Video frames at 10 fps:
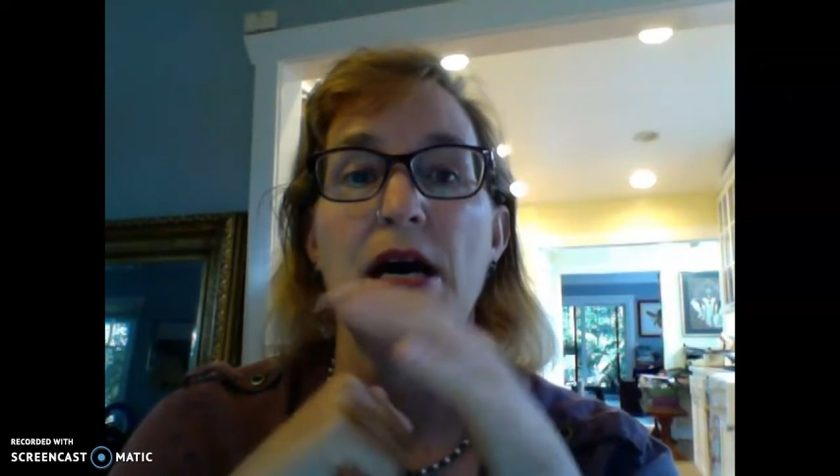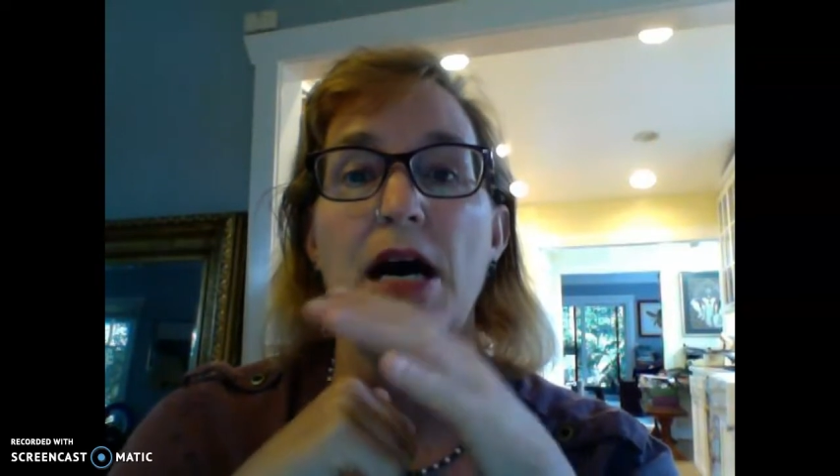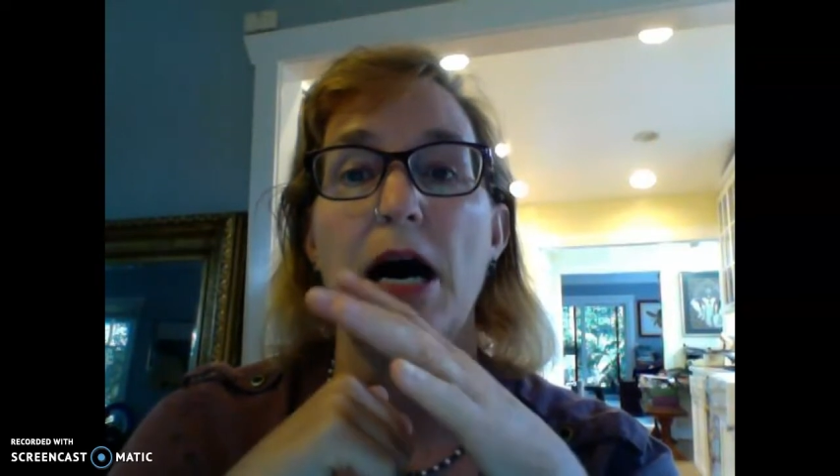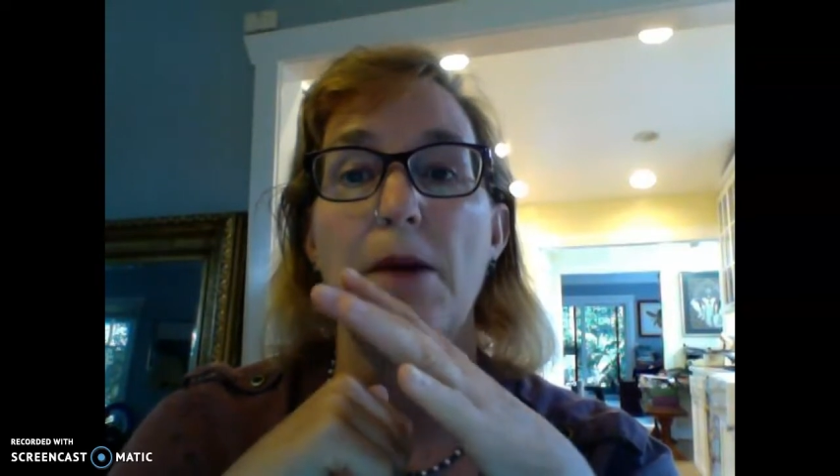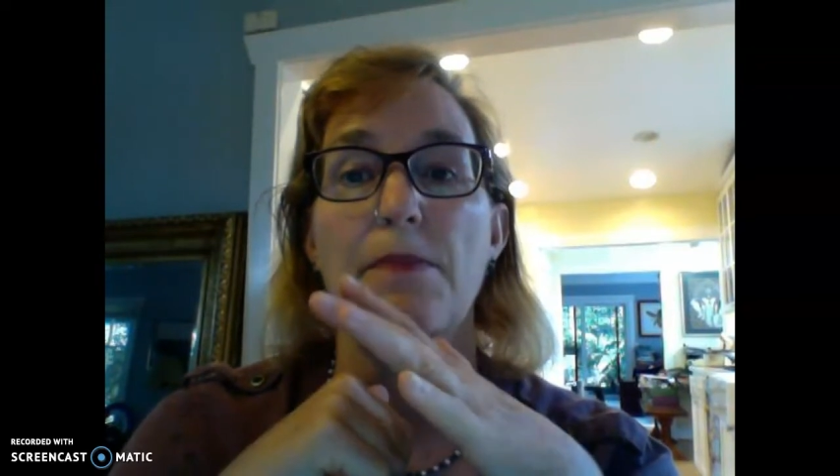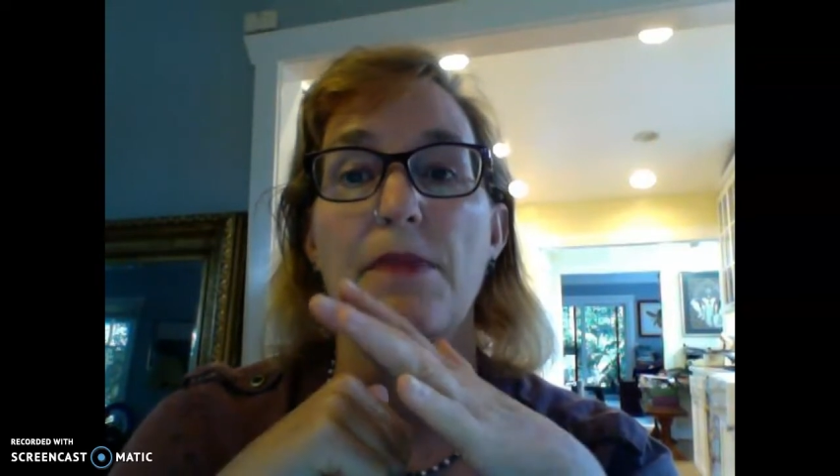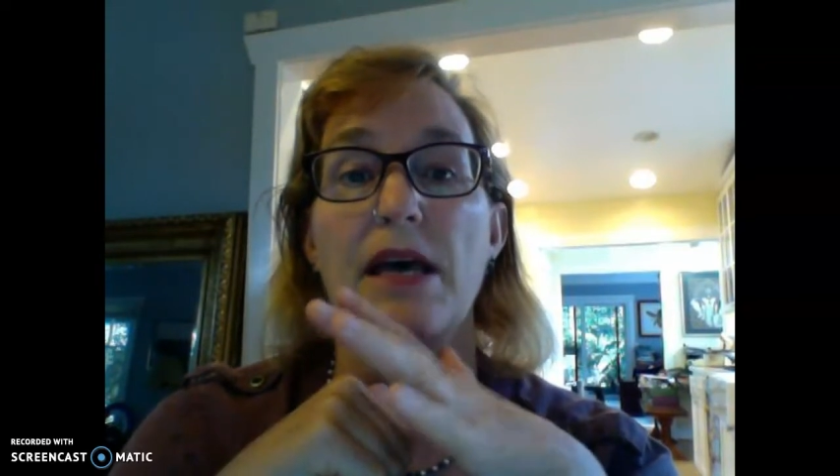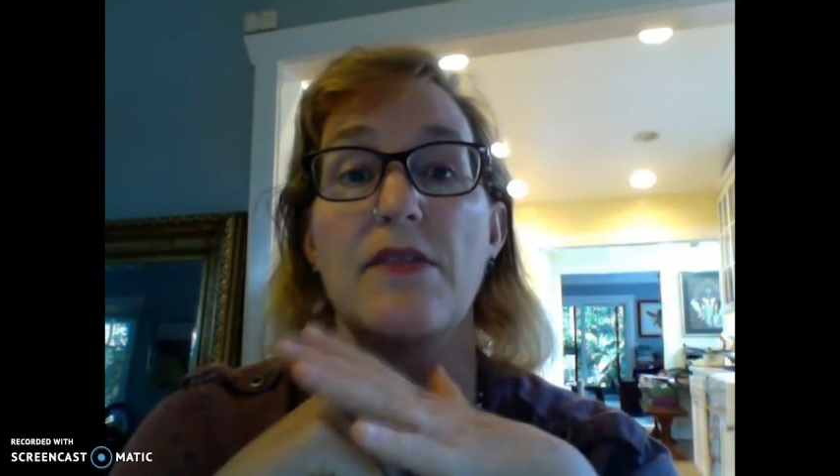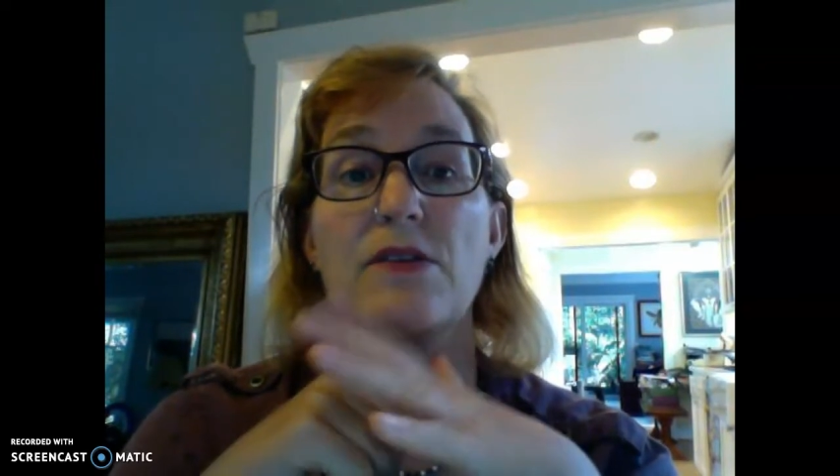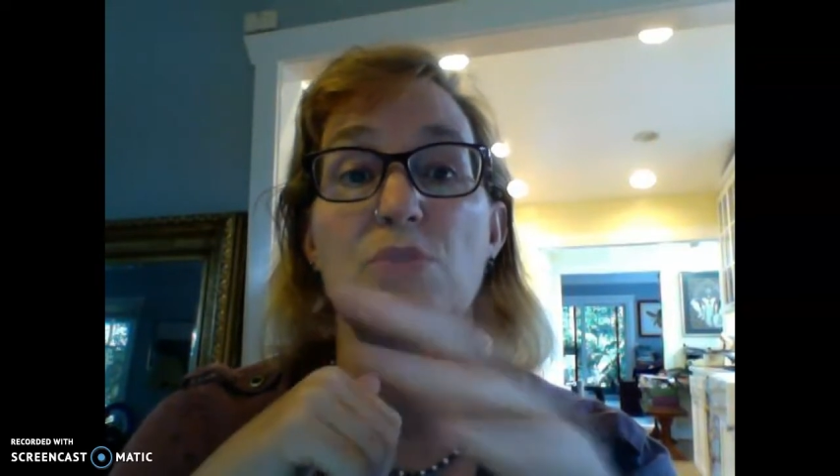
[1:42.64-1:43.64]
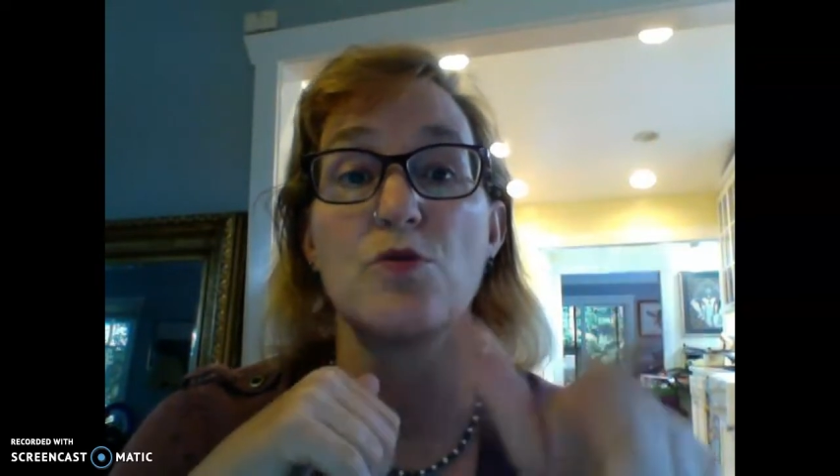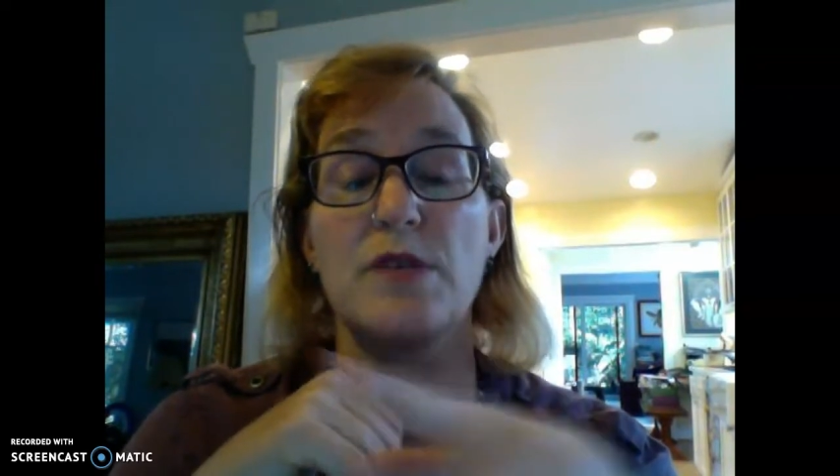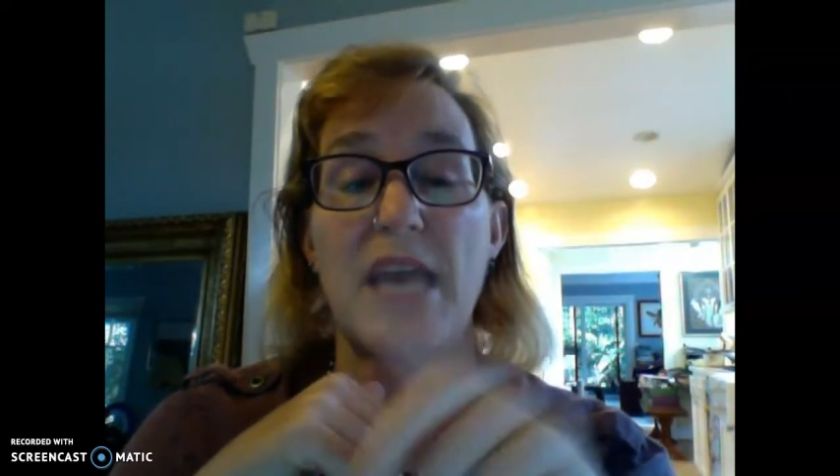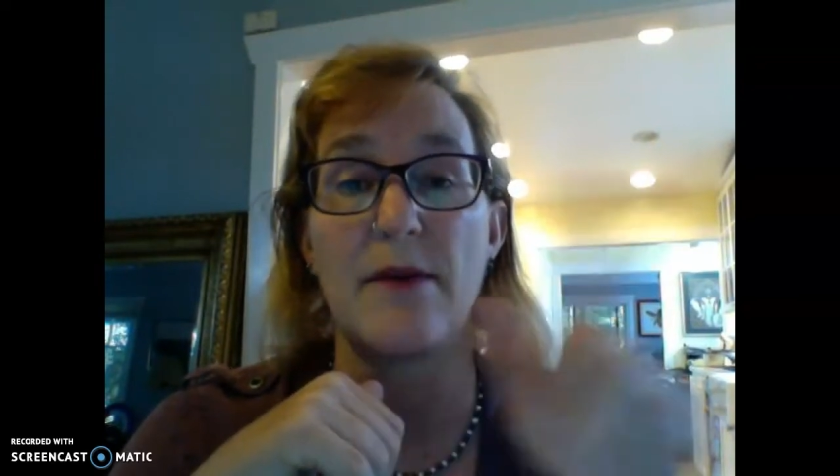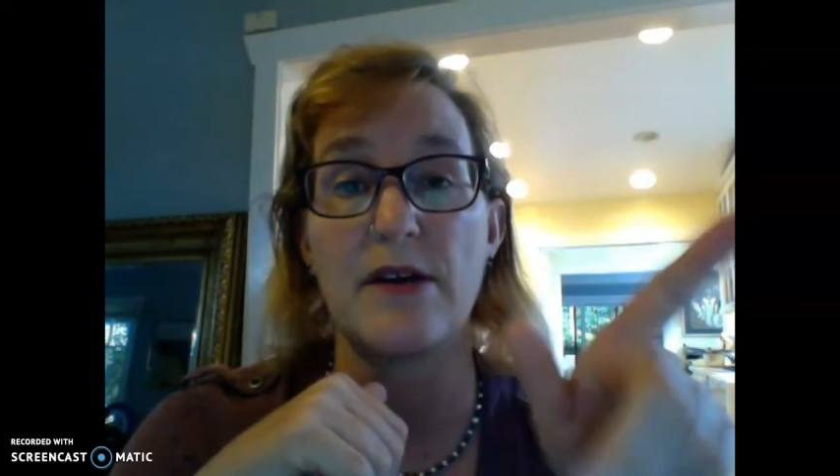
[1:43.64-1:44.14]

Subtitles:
And the Zoom tab